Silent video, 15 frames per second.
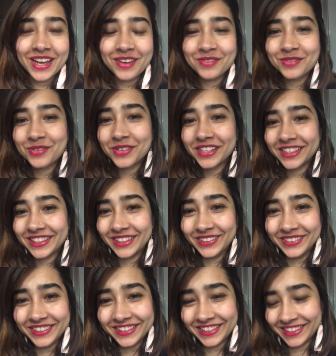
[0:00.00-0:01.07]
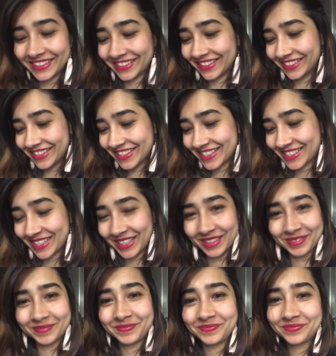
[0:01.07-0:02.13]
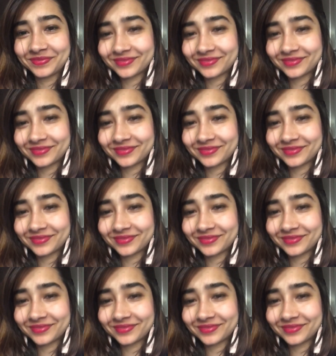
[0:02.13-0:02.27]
I've wrote it down this time.